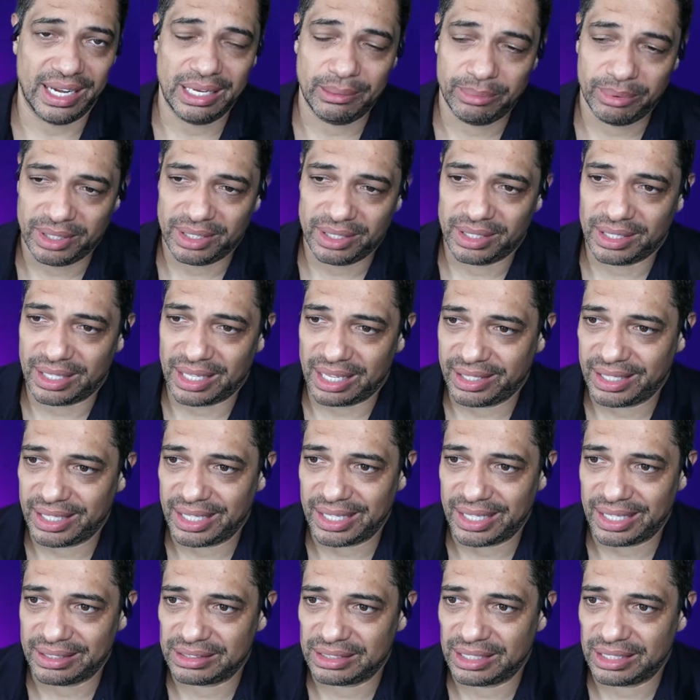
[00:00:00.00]
but I think
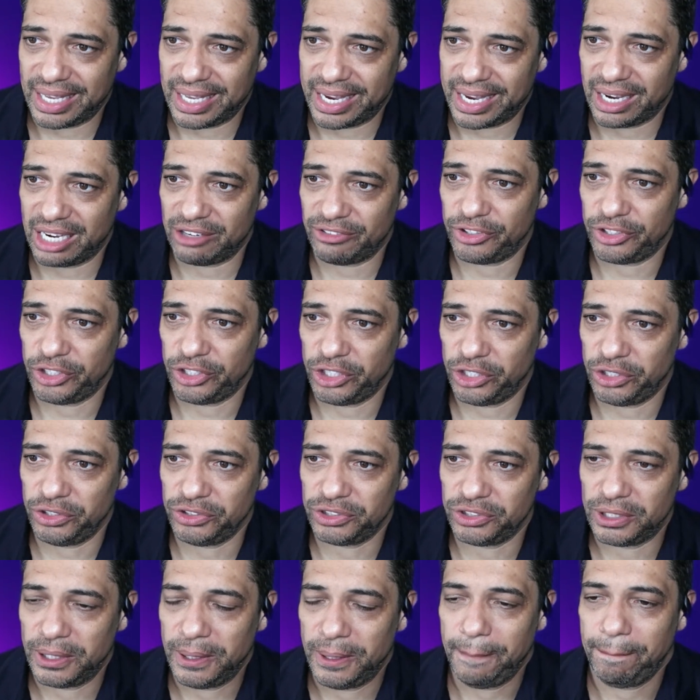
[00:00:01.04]
that's the AI for
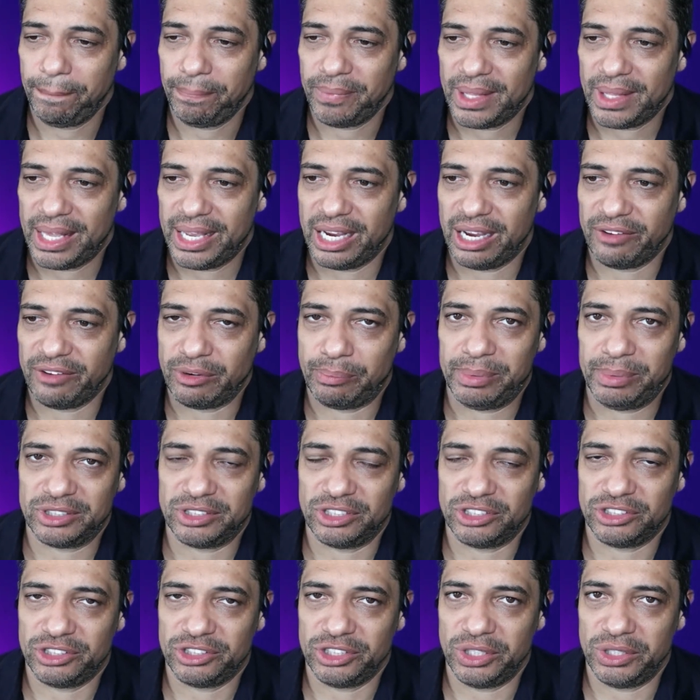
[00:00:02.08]
news, AI for
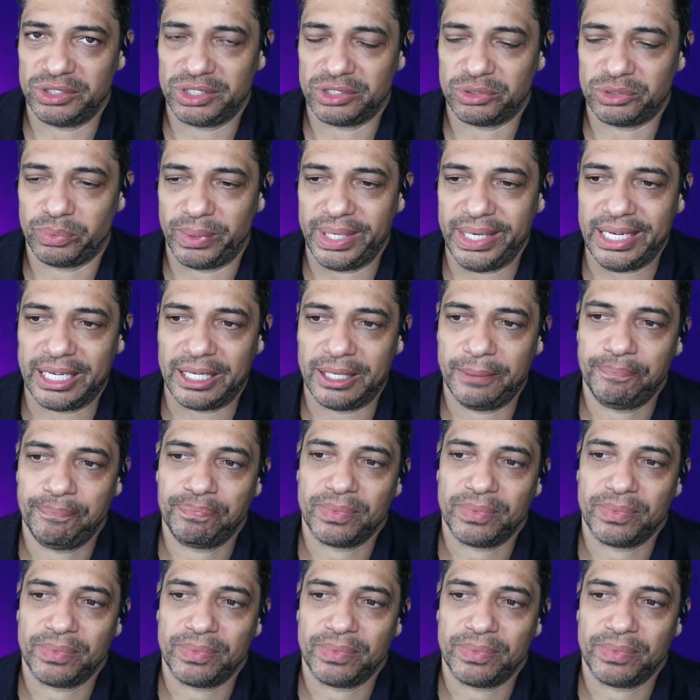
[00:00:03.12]
business news this week.